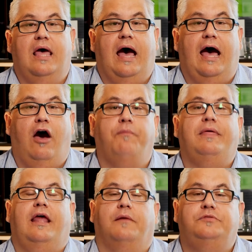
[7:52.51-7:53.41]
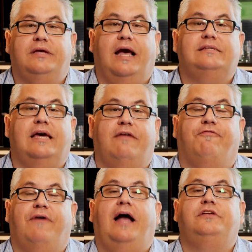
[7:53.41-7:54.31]
I hope that helps you guys kind of
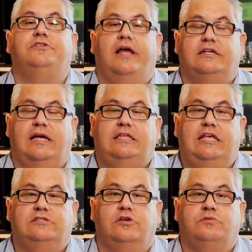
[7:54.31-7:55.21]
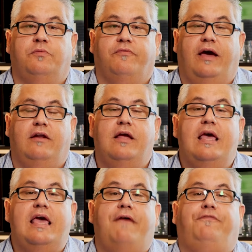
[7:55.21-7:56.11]
find your next IT solution provider.
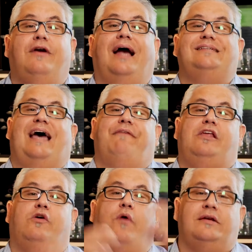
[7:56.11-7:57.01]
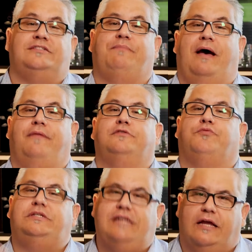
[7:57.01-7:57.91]
If you guys have any questions about this,
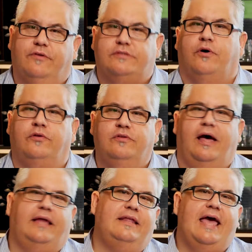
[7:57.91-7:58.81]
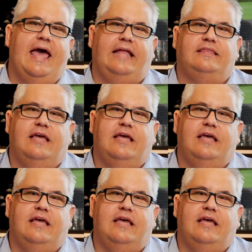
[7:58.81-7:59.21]
reach out to us online at